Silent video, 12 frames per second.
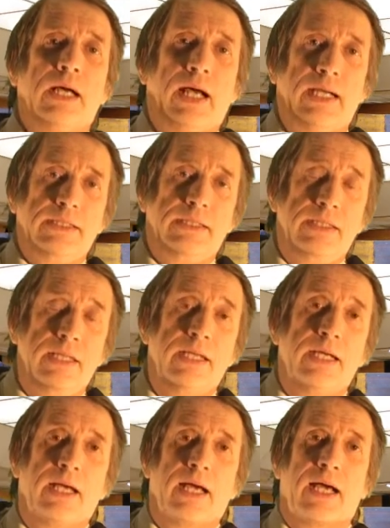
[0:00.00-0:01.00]
has
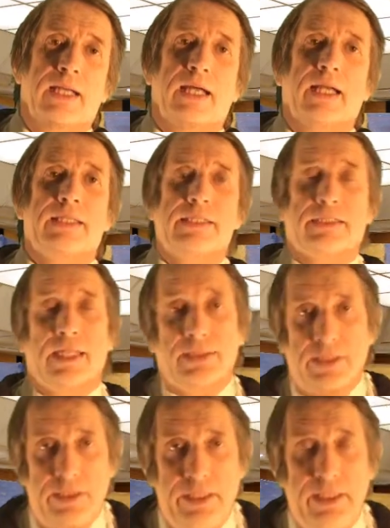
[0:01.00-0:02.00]
had this
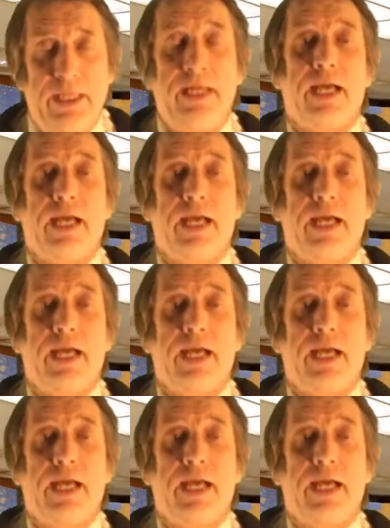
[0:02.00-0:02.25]
tragedy,